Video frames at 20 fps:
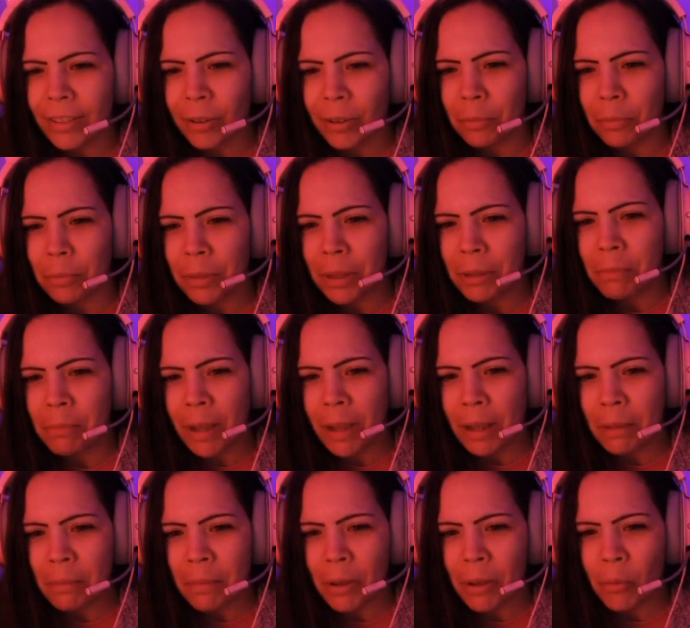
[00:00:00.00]
don't be
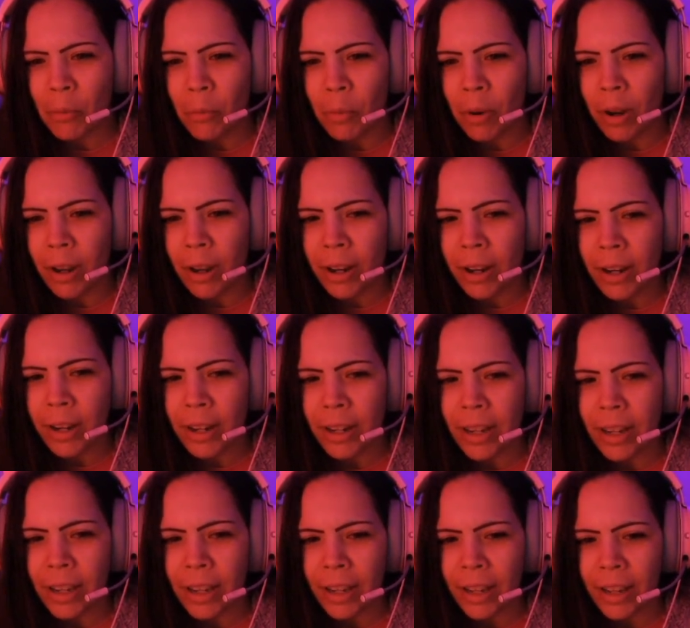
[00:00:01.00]
baby
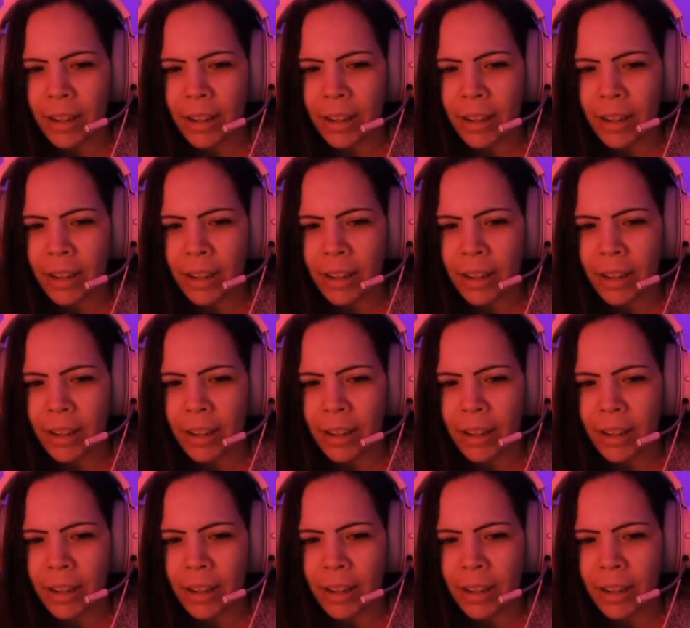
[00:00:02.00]
whiny.